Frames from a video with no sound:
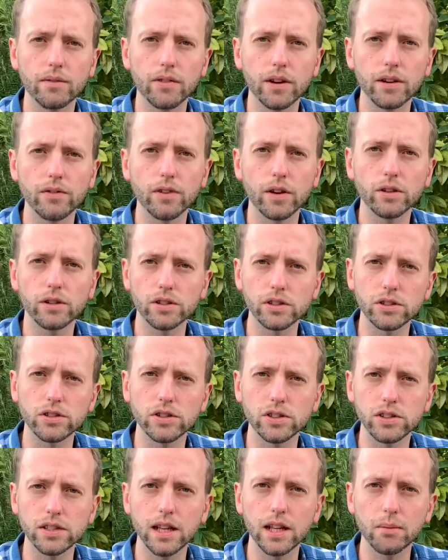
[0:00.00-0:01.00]
focused on
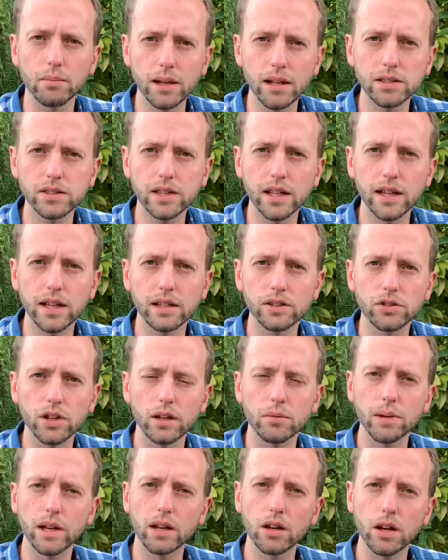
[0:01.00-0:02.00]
sustainability and trying to
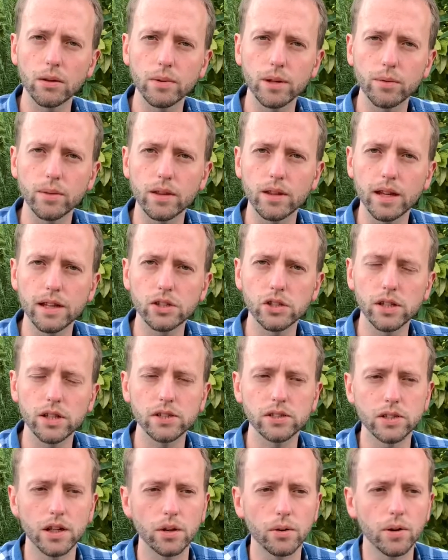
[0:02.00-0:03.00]
be in harmony with nature,
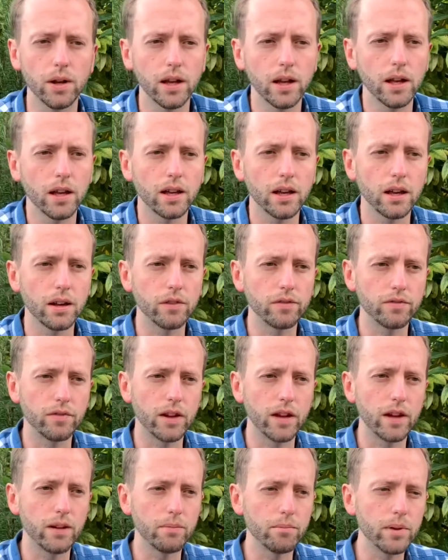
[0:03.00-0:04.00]
so kind
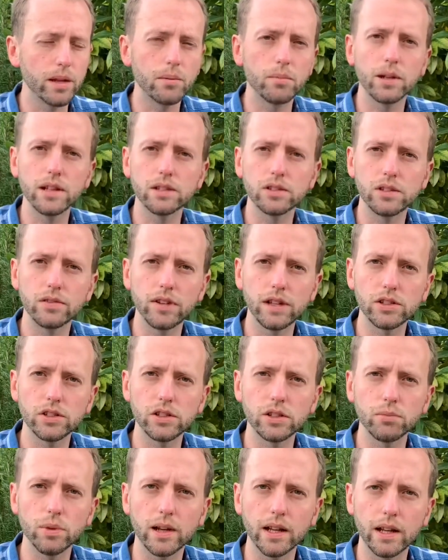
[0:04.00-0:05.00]
of minimal
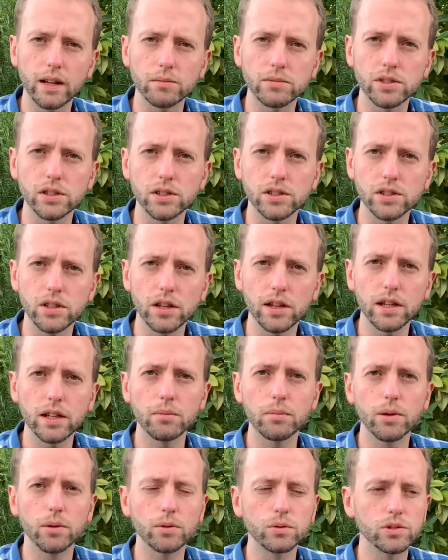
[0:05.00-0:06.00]
intervention when it comes to the cider,
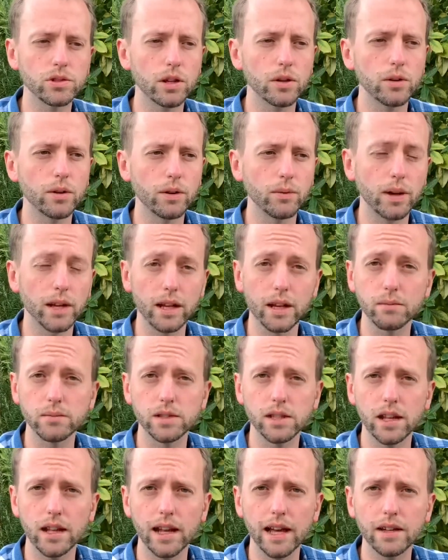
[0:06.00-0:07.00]
but also when it comes to
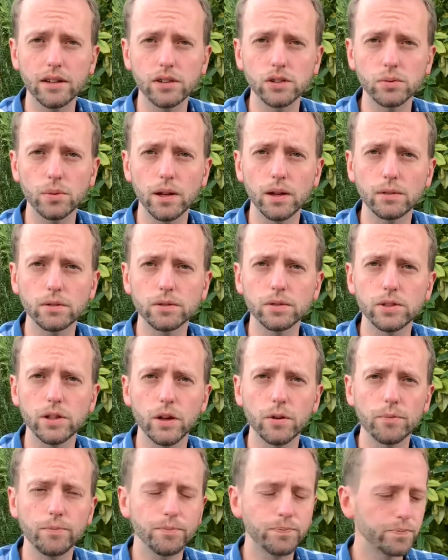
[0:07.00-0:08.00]
the land as well. So
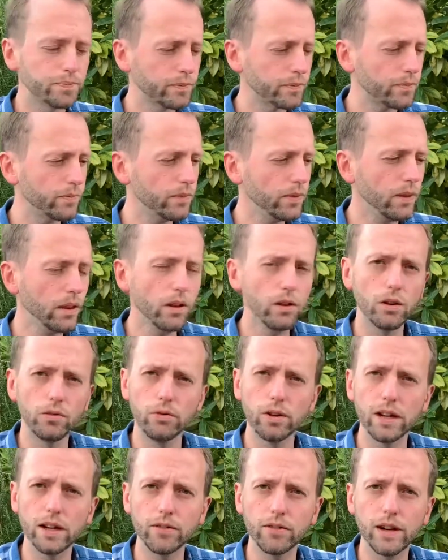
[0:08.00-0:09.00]

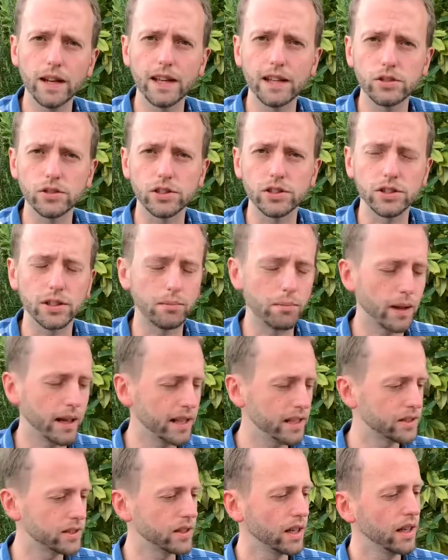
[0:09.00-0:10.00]
really interesting
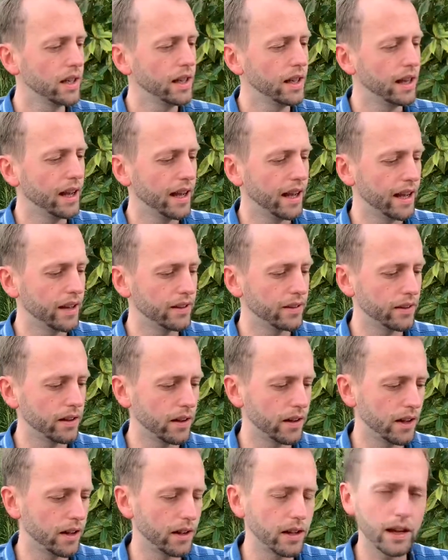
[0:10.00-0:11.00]
place, and
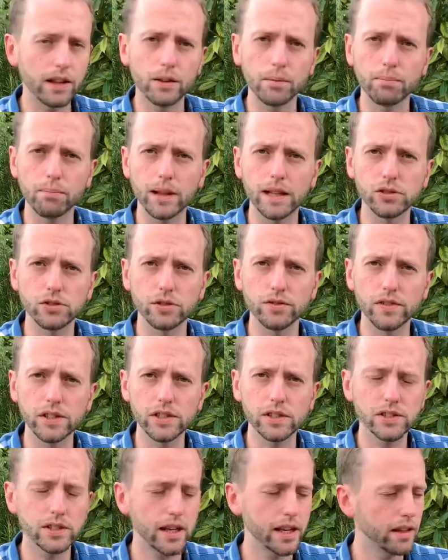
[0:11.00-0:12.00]
I had the pleasure of
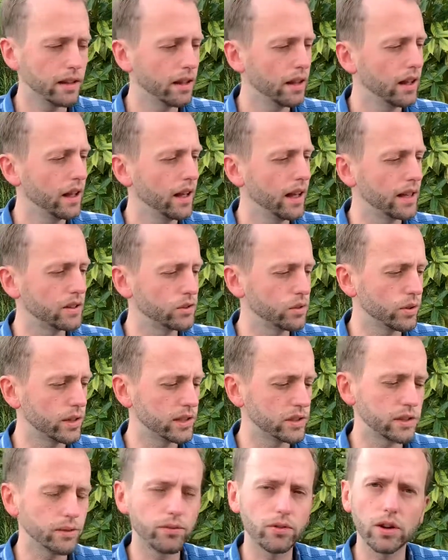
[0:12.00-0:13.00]
visiting and talking to
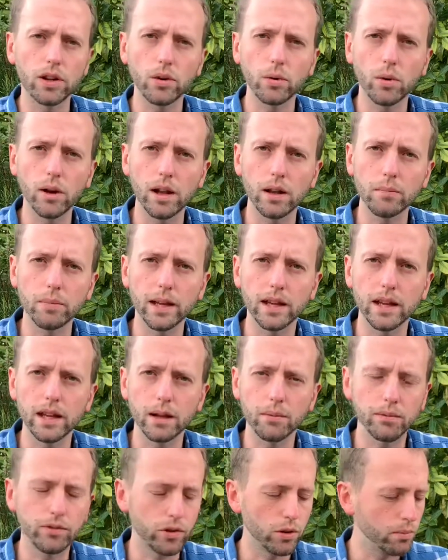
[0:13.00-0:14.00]
them for a little while and picking up
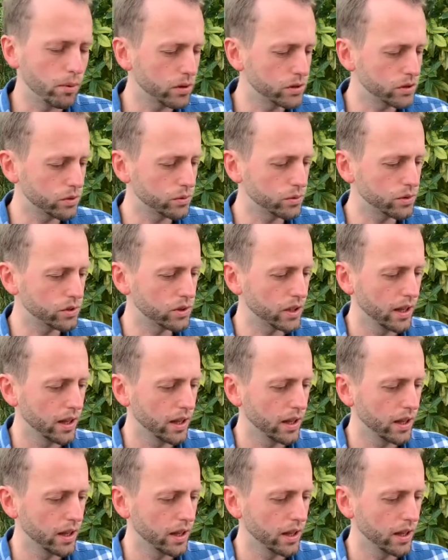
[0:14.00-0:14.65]
a few bottles.